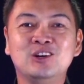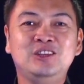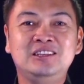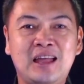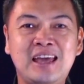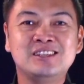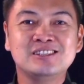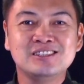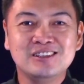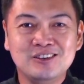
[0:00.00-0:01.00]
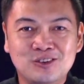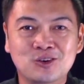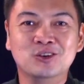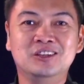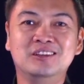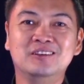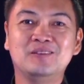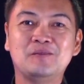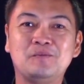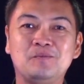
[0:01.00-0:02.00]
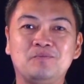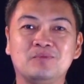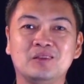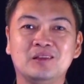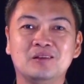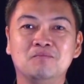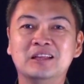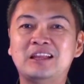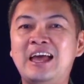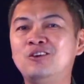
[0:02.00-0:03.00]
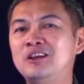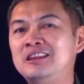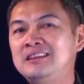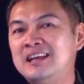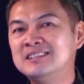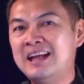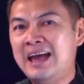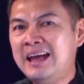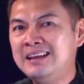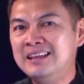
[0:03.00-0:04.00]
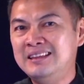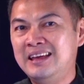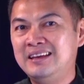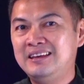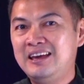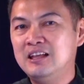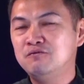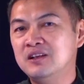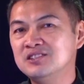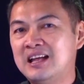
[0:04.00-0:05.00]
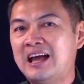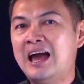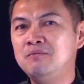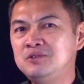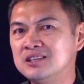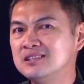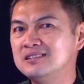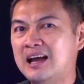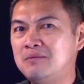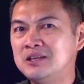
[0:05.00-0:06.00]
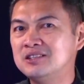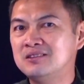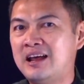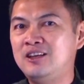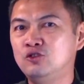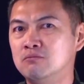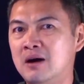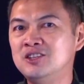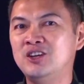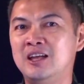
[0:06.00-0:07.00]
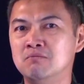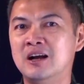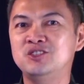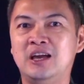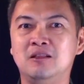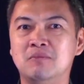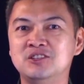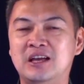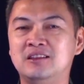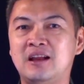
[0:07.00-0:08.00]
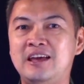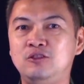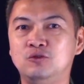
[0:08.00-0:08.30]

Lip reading: This should taste good. But I couldn't taste anything. It feels like I'm just trying to munch and